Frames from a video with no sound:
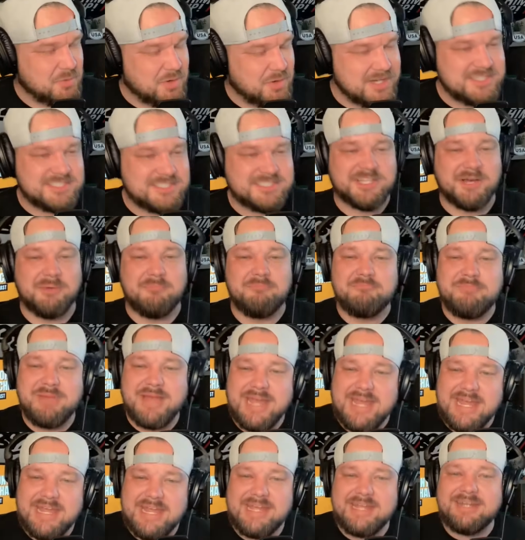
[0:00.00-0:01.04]
What's the
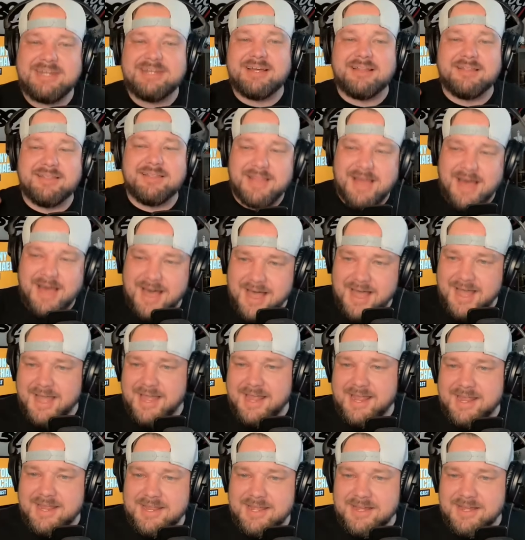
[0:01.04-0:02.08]
main
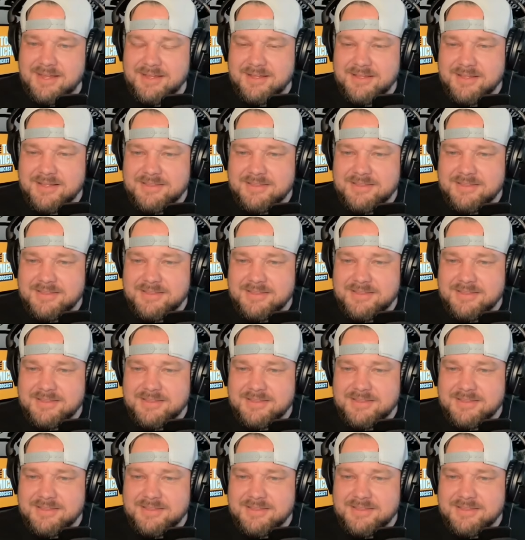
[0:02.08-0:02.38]
lie